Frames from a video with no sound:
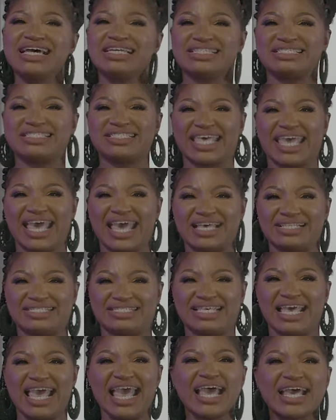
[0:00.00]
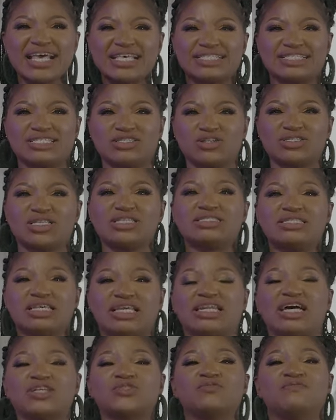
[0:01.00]
The skirt is not a
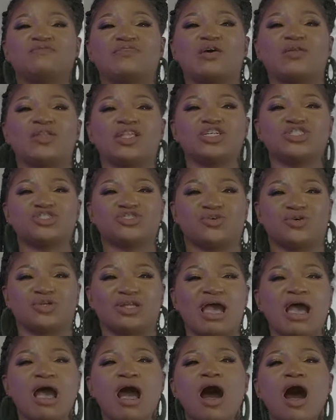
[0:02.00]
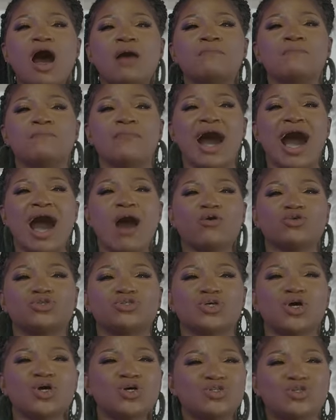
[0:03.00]
signal to violation. A
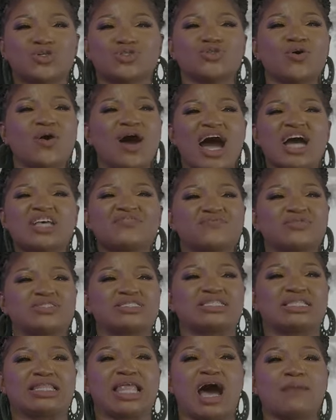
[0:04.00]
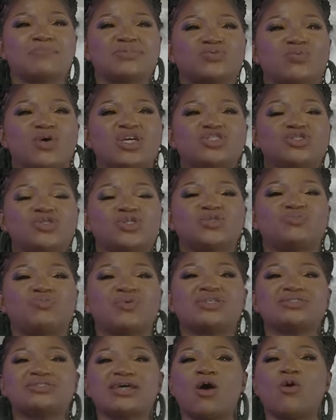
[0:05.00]
mouth does not ask for slaps when she
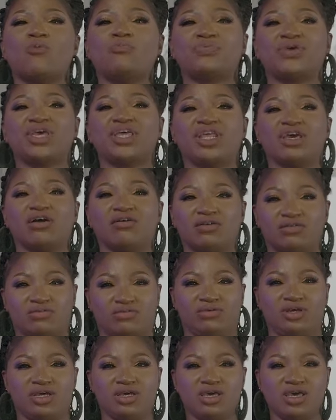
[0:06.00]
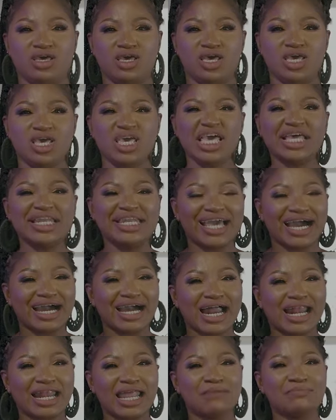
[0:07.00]
speaks her opinion. In the
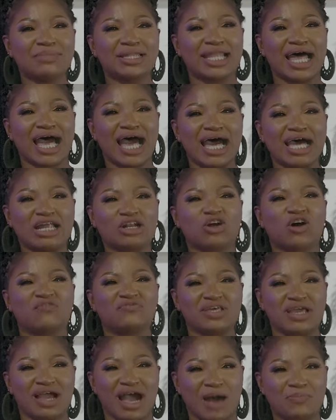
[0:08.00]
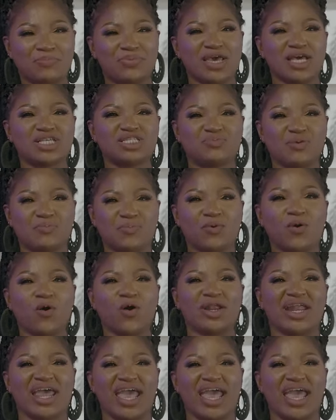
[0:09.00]
acclaimed land of the happiest people on